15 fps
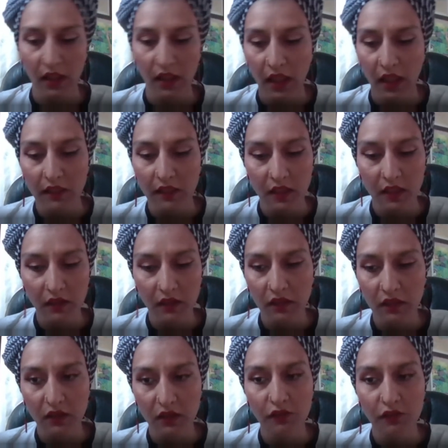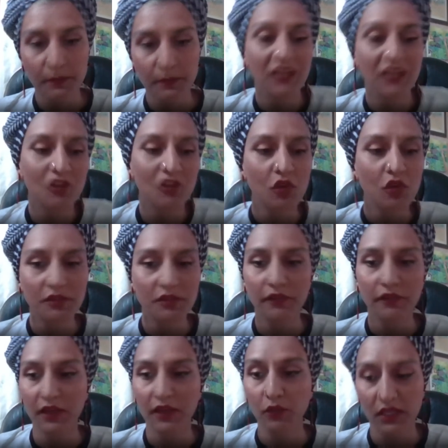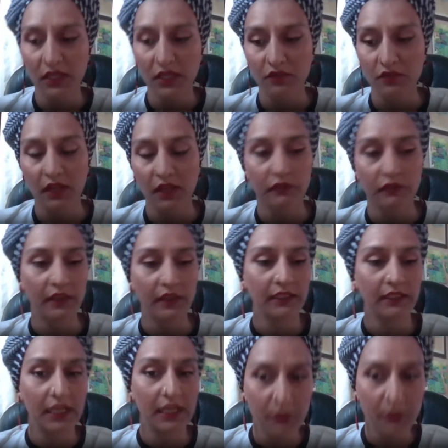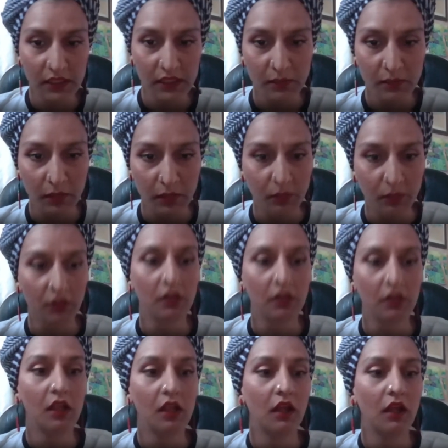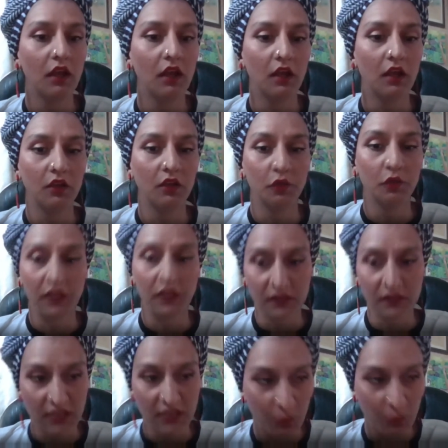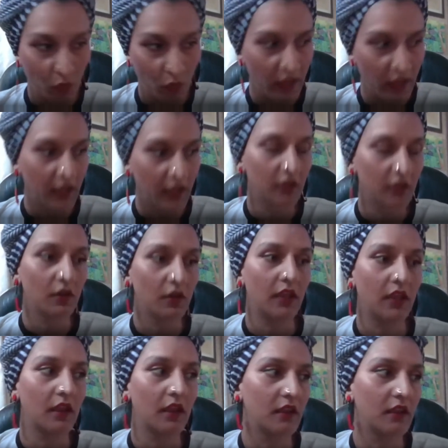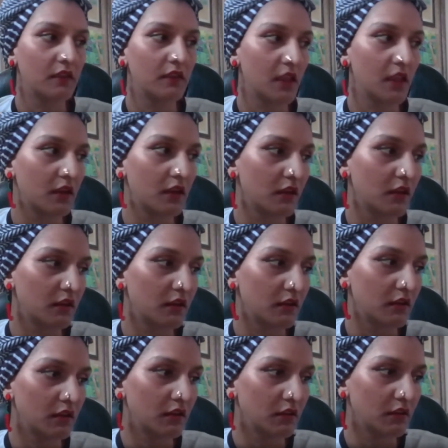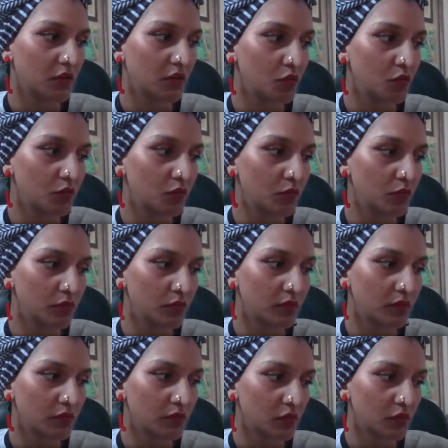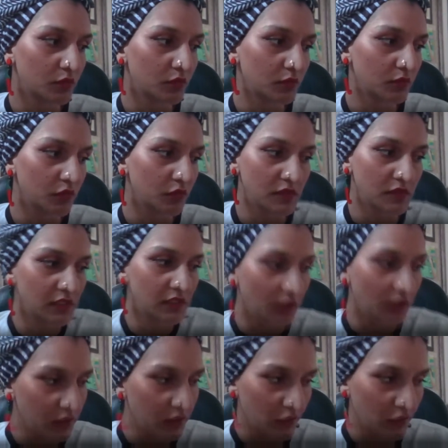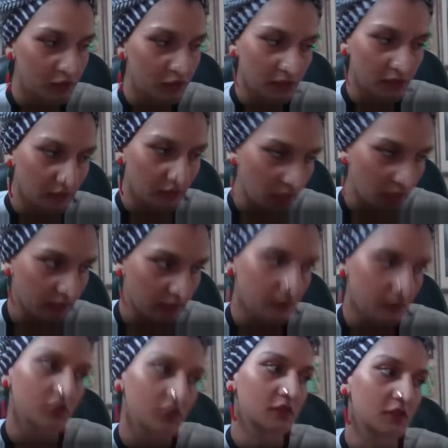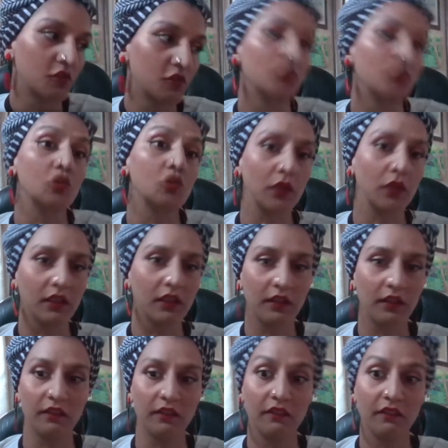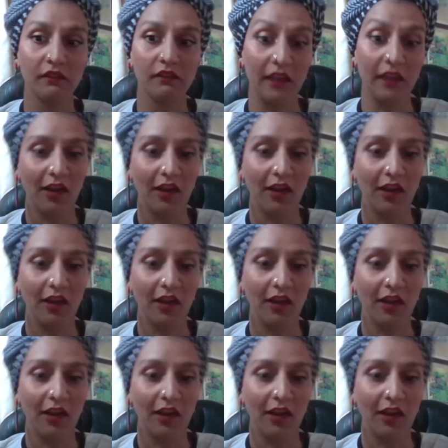and then and then you but then you also find ways, right? You find like-minded people uh, who think the same way, and then uh, you you know you can still color outside the lines you just don't do it in their